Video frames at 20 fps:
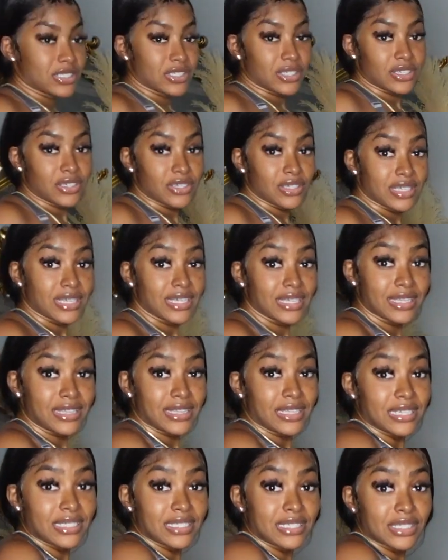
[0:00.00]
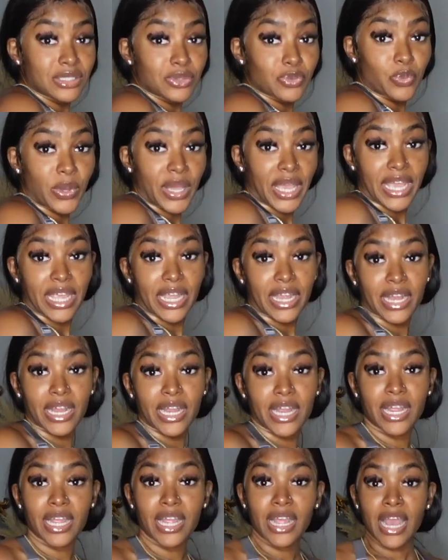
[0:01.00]
so this is where
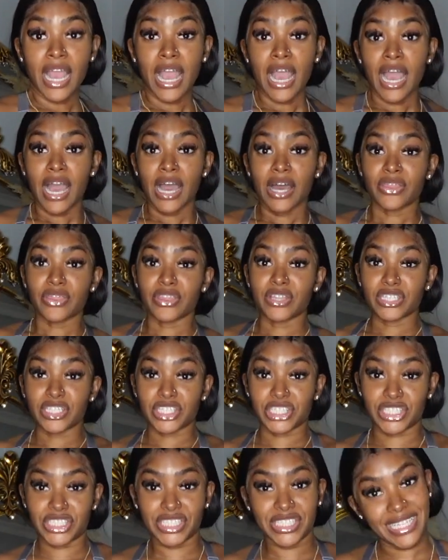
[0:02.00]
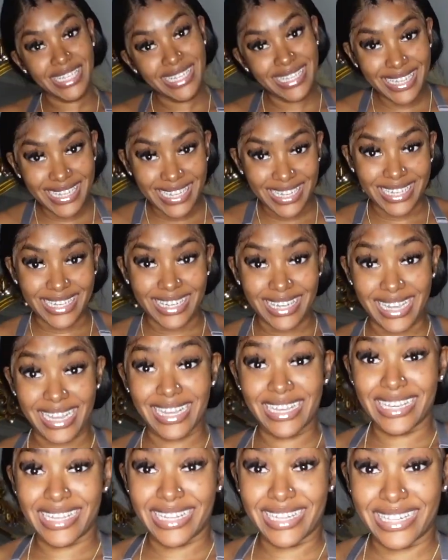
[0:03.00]
the Shein
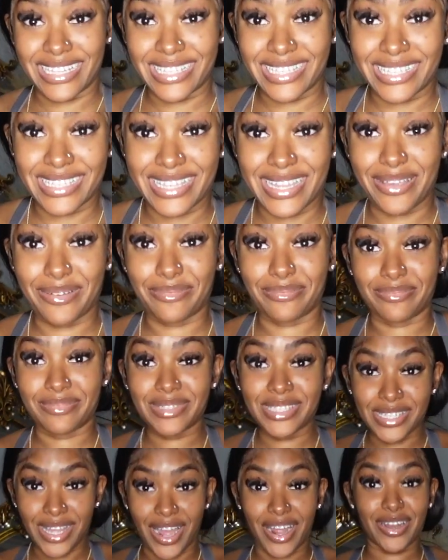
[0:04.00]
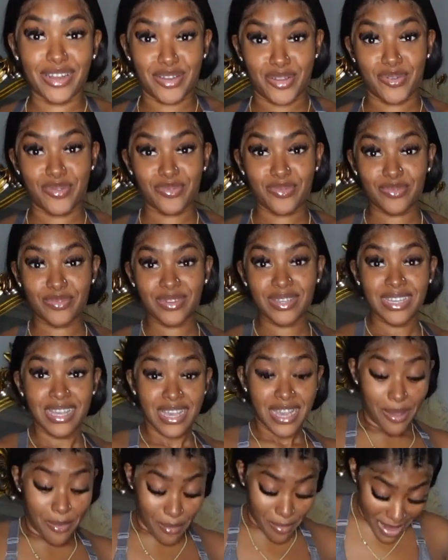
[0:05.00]
leggings them start now.
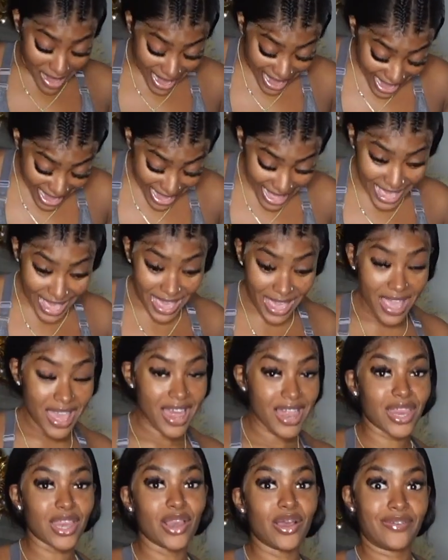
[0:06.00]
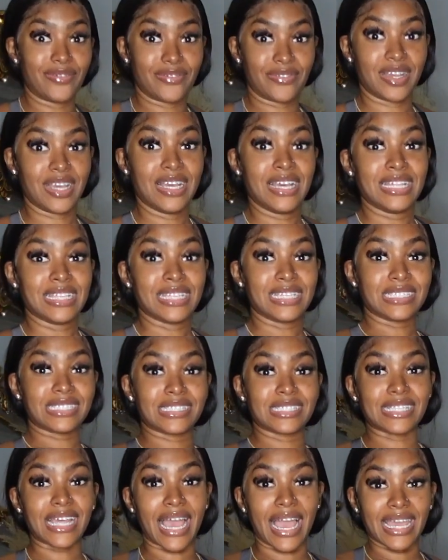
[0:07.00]
I love
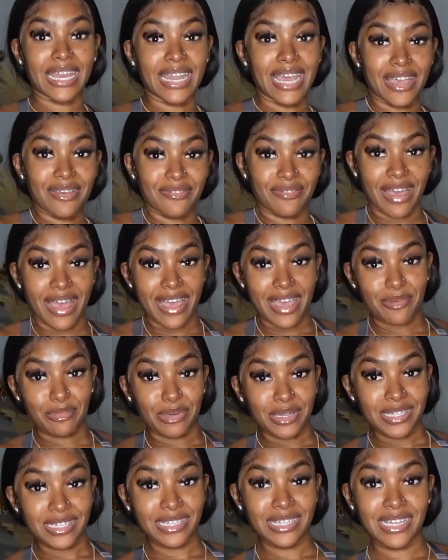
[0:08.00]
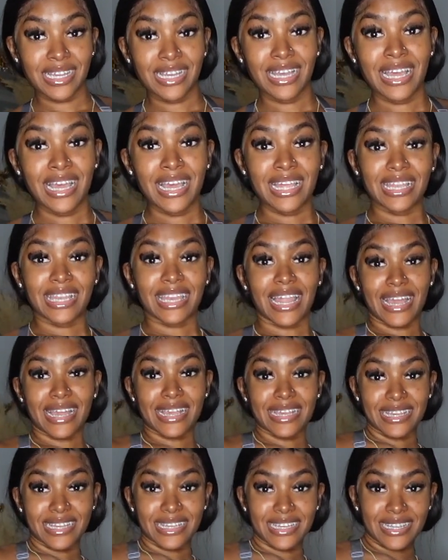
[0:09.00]
this tie-dye vibe.
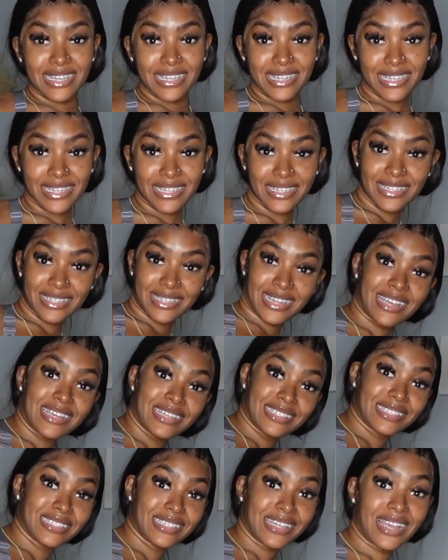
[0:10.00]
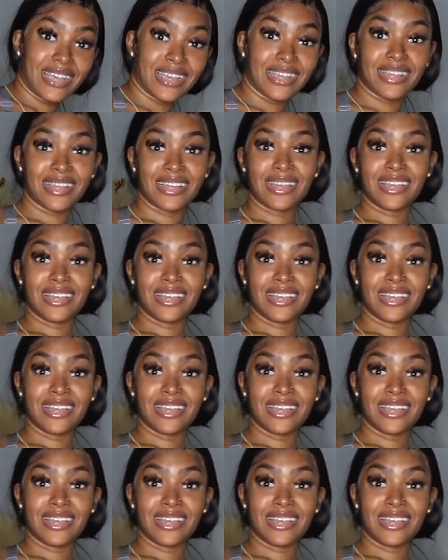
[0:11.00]
Like, you guys see that?